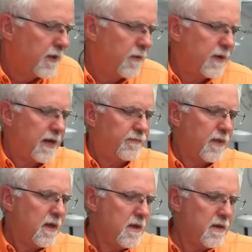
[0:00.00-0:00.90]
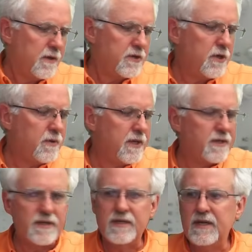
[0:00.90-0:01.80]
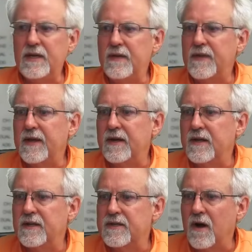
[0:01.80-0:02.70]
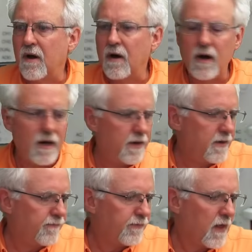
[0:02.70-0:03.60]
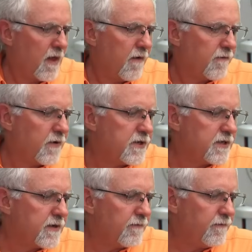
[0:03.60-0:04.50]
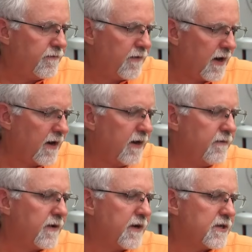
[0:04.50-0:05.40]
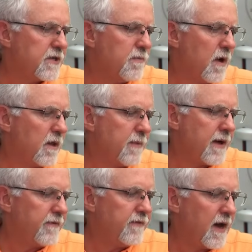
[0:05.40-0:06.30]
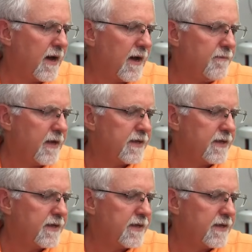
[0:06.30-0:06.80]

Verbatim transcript: Okay, so you can see that it is on for just a very, very small amount of time.